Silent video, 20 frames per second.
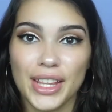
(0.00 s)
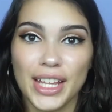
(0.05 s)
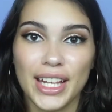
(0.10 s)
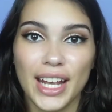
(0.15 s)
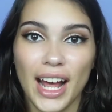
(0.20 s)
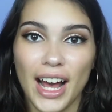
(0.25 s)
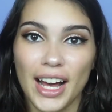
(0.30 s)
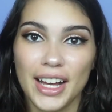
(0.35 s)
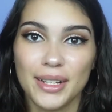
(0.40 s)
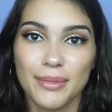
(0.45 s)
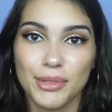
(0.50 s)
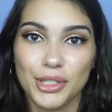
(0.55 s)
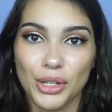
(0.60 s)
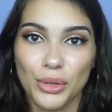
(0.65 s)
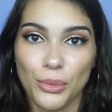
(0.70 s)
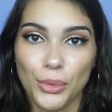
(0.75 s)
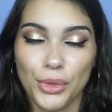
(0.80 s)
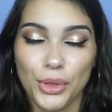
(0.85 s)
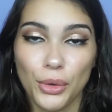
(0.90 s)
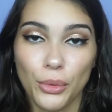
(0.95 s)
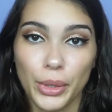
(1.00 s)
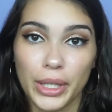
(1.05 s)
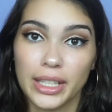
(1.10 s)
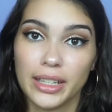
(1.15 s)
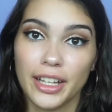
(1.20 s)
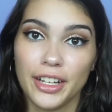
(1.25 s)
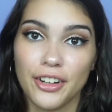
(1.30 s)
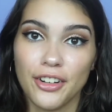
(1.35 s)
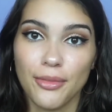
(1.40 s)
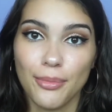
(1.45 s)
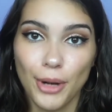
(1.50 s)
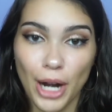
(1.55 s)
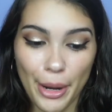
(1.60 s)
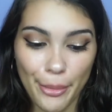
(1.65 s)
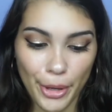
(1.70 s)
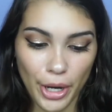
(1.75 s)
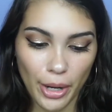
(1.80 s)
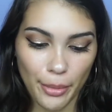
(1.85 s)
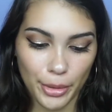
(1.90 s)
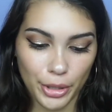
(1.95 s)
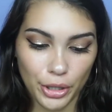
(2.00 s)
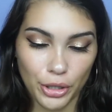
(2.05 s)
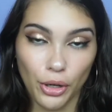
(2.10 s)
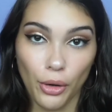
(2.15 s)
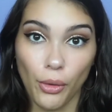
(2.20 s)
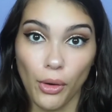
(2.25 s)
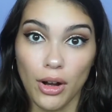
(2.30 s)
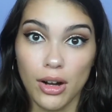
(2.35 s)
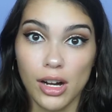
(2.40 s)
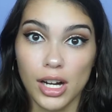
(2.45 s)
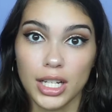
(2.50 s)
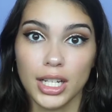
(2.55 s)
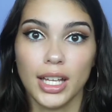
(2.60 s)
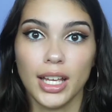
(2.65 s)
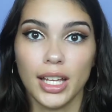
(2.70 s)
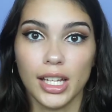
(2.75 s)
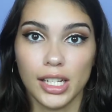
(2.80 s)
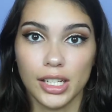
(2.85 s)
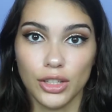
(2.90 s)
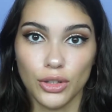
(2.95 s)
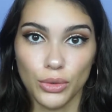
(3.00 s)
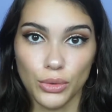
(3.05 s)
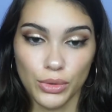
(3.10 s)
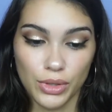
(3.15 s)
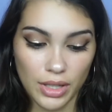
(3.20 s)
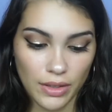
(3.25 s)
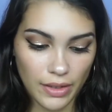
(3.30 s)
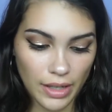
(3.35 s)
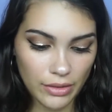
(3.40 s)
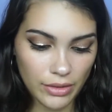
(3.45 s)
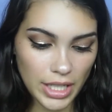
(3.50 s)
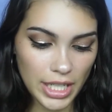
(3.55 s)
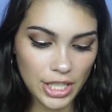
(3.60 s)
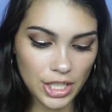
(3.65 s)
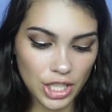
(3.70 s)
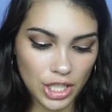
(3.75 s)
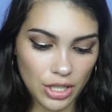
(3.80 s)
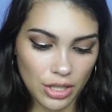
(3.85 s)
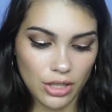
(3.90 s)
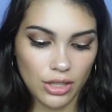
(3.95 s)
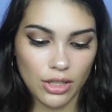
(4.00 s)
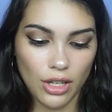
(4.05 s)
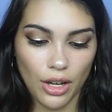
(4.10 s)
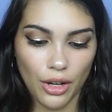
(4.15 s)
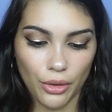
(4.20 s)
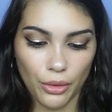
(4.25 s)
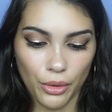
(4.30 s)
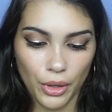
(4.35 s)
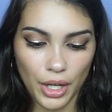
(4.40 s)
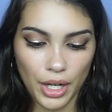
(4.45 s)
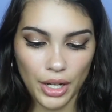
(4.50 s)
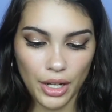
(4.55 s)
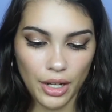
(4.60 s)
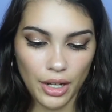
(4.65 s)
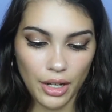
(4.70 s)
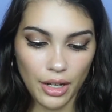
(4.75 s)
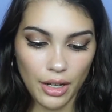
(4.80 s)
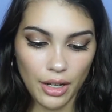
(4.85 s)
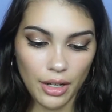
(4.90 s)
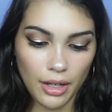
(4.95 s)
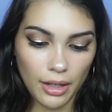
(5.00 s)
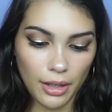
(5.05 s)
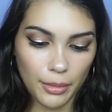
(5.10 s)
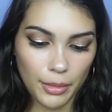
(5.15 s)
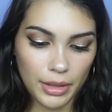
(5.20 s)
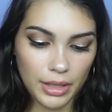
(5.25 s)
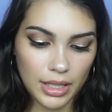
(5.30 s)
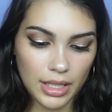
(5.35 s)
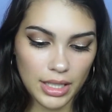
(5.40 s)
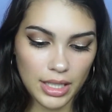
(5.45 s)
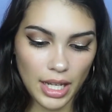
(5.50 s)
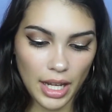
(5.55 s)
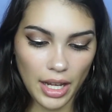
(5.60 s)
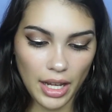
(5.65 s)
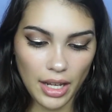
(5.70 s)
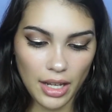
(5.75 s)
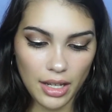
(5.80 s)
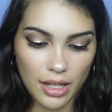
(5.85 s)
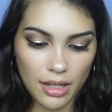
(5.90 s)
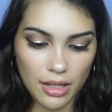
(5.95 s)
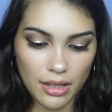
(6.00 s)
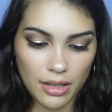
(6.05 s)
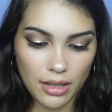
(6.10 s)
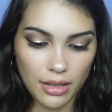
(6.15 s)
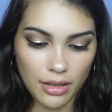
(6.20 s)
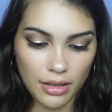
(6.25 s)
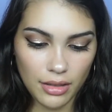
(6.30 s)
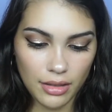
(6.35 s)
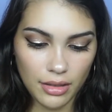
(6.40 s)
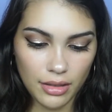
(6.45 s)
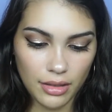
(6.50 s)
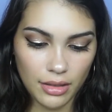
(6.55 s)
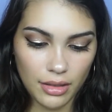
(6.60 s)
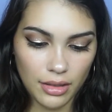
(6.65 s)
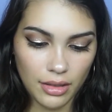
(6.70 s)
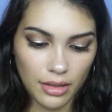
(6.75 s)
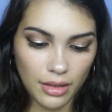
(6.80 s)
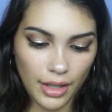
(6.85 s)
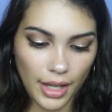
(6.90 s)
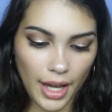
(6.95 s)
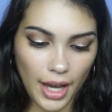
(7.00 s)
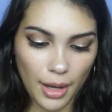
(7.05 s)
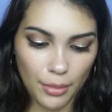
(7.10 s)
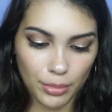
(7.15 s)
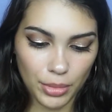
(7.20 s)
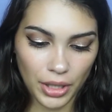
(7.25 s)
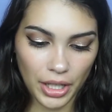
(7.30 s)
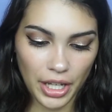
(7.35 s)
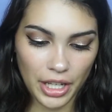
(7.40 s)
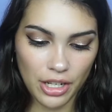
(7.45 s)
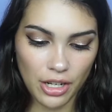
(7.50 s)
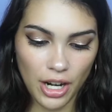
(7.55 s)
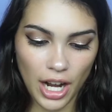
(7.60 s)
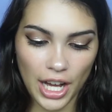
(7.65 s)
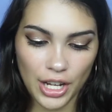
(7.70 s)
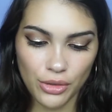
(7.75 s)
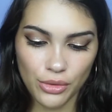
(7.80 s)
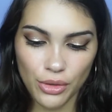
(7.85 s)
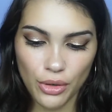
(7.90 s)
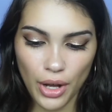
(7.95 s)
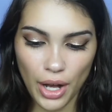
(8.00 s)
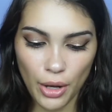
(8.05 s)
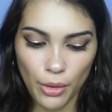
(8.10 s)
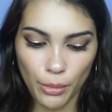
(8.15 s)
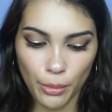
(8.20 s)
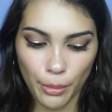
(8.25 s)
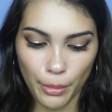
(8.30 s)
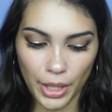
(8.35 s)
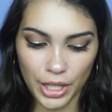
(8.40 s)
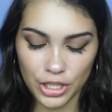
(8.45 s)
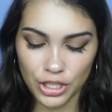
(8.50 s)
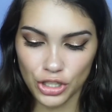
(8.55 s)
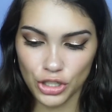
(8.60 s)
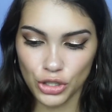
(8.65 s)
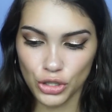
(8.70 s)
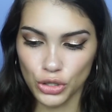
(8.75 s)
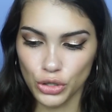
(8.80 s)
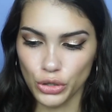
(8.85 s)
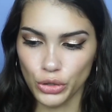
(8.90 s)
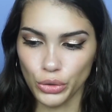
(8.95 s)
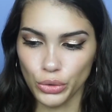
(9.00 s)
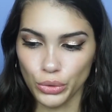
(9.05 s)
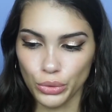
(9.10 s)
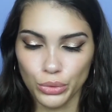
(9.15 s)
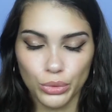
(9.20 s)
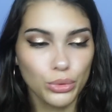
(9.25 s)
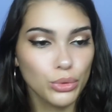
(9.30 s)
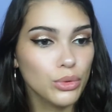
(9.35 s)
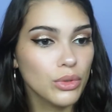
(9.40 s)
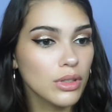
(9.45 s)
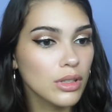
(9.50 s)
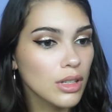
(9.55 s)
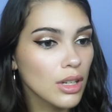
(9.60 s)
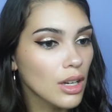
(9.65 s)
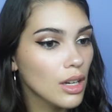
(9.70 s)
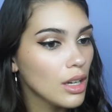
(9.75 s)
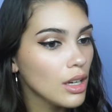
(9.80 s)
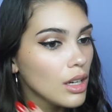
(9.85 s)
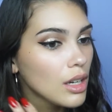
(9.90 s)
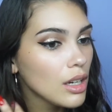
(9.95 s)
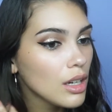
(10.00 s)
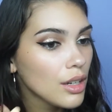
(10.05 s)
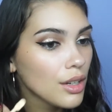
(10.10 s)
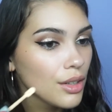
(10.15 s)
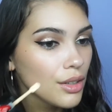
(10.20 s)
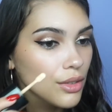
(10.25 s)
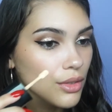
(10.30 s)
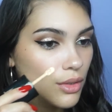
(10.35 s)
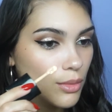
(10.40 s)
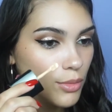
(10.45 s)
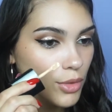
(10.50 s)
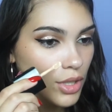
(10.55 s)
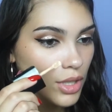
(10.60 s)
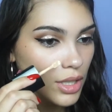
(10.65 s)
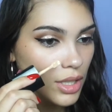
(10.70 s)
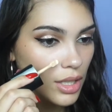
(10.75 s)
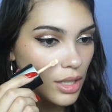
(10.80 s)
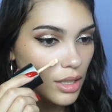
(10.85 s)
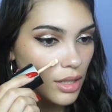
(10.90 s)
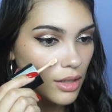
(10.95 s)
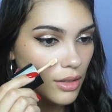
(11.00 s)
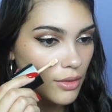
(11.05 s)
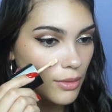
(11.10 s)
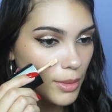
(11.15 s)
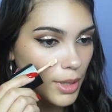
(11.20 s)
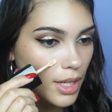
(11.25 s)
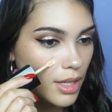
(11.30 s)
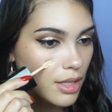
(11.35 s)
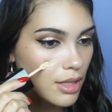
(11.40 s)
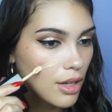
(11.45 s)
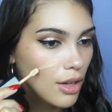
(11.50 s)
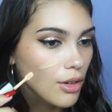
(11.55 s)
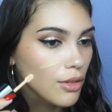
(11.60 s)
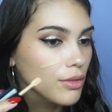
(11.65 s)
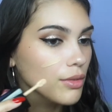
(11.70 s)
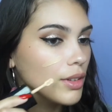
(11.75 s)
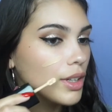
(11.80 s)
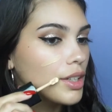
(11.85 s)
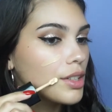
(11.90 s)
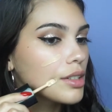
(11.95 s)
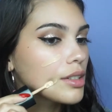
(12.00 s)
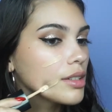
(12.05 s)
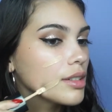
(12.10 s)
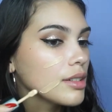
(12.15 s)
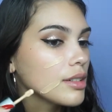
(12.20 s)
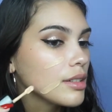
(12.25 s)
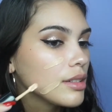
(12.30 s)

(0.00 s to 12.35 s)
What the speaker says: that I am done with the quick layer of primer, I'm going to go on and use the foundation. So I'm going to take the applicator. I don't know how much to use, so I'm just going to give myself like